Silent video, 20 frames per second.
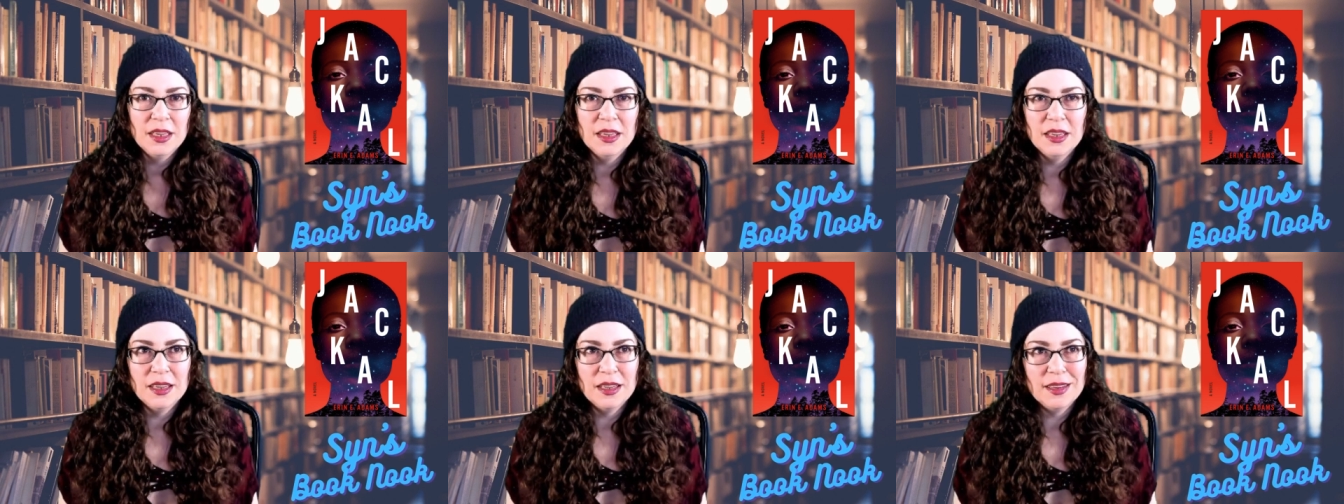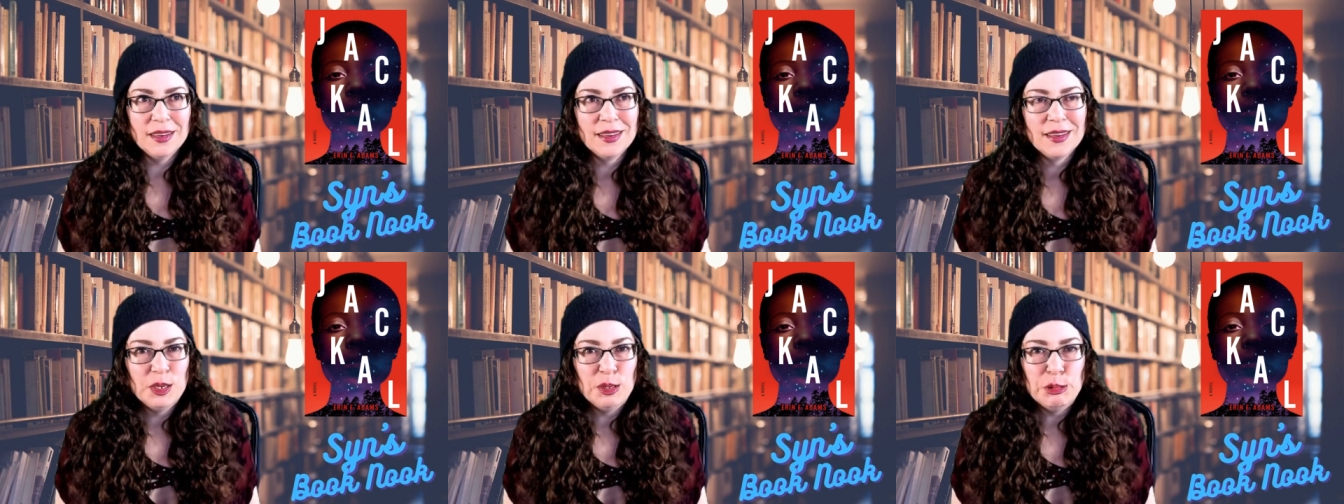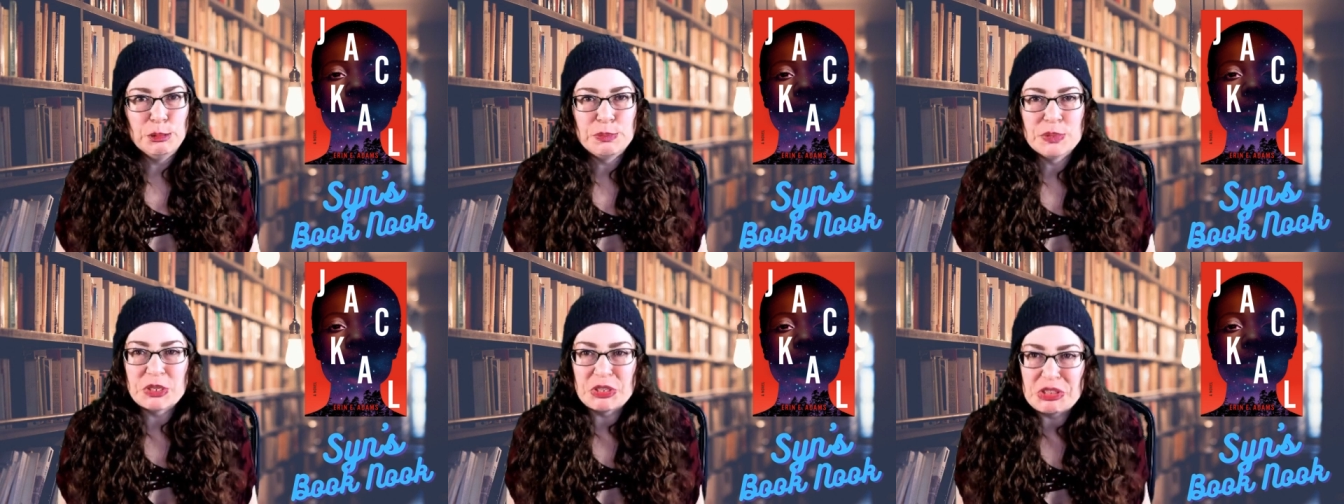It
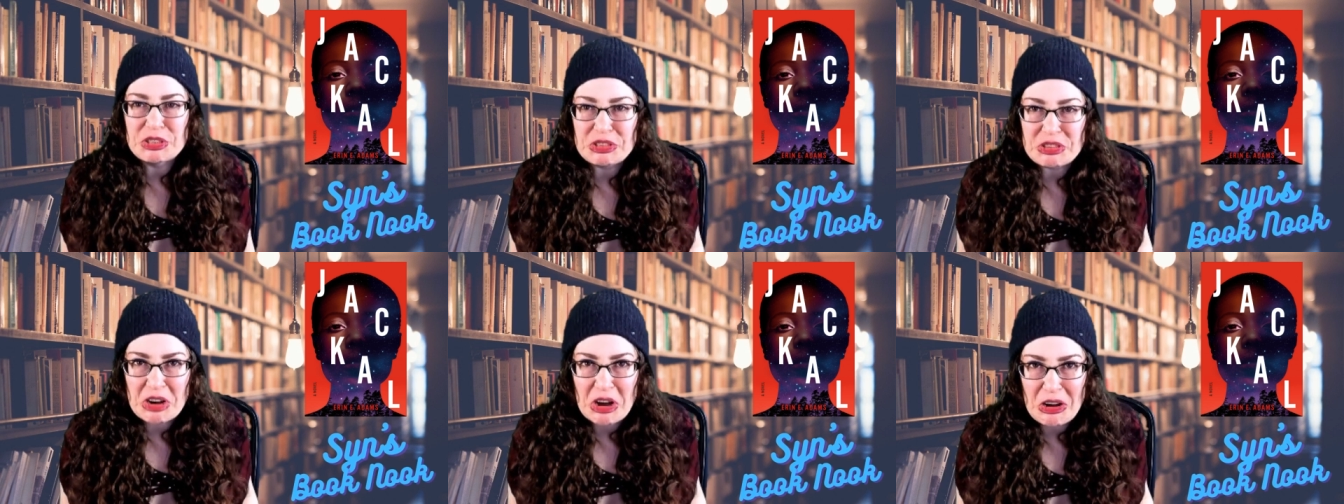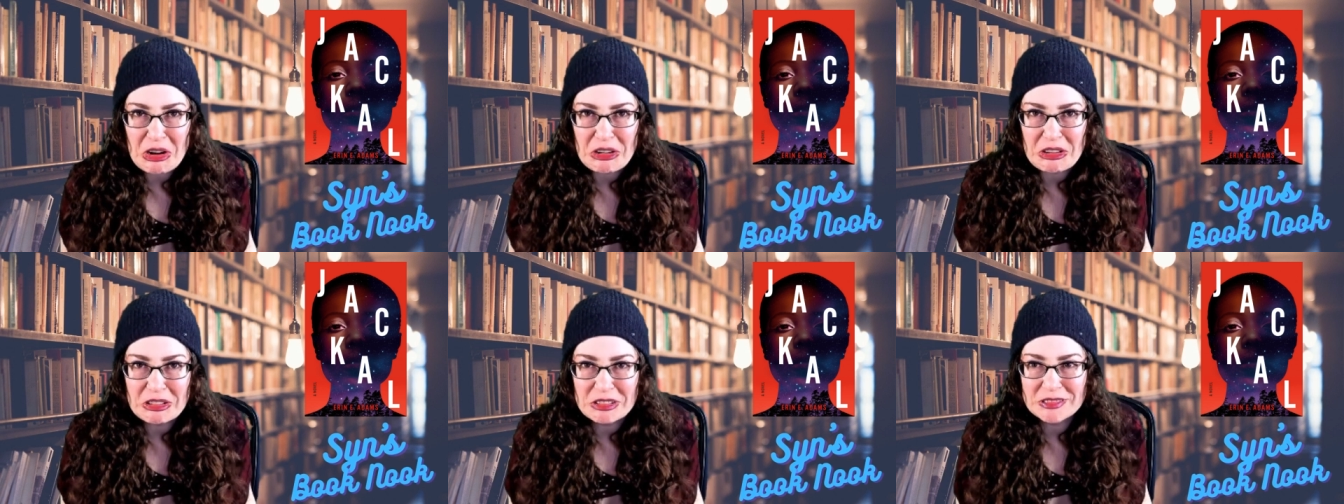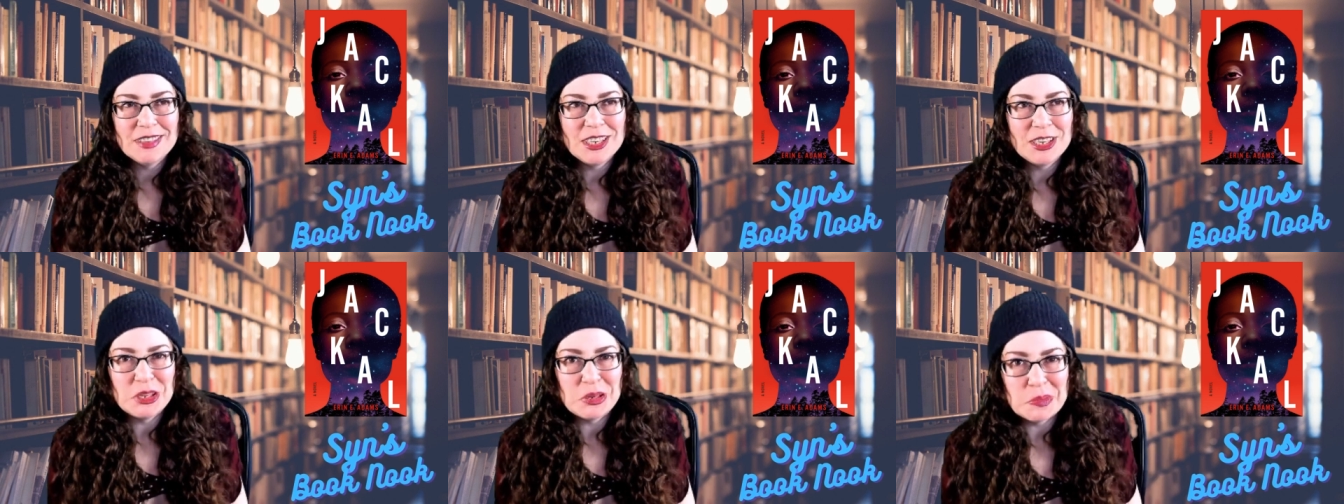opens your heart
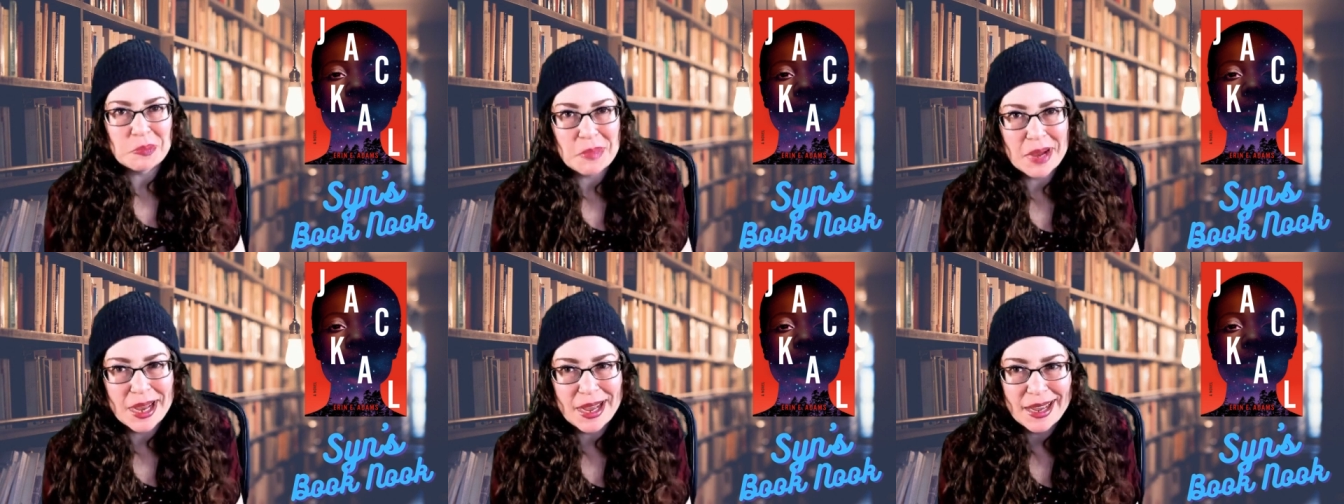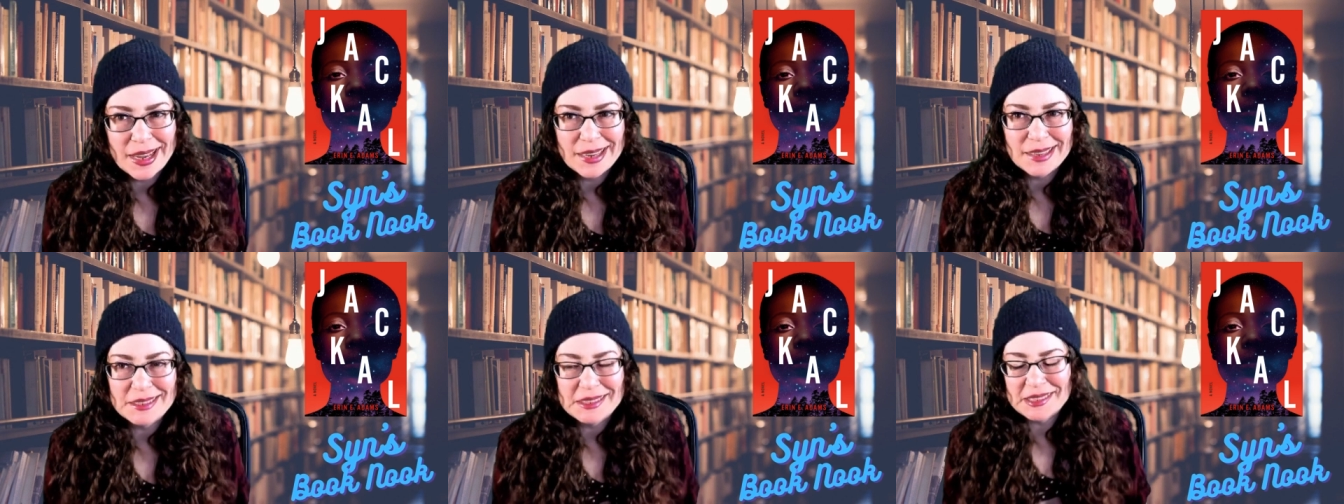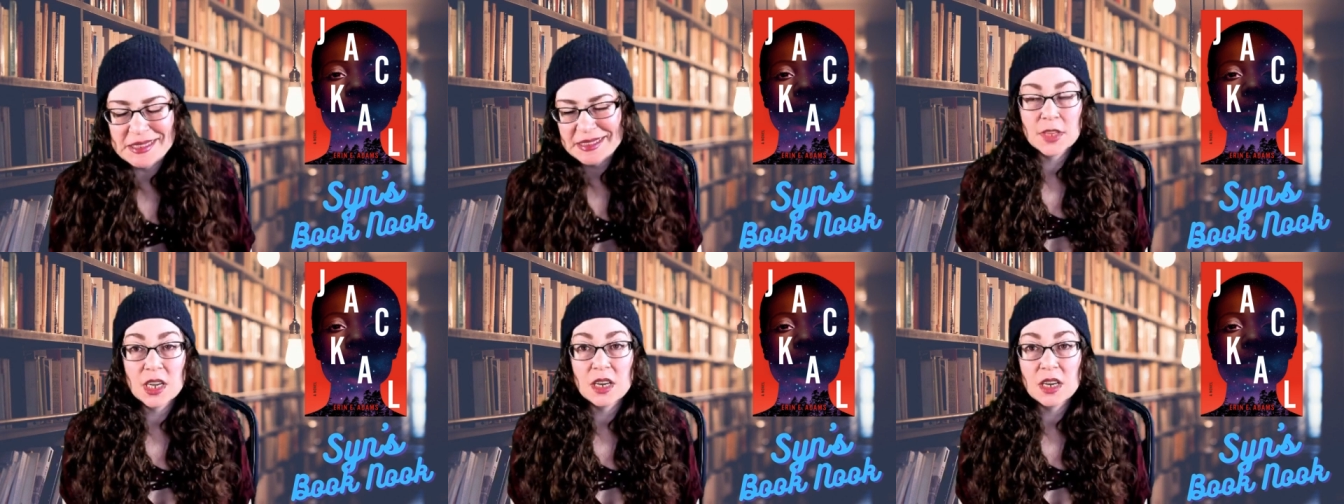and your mind.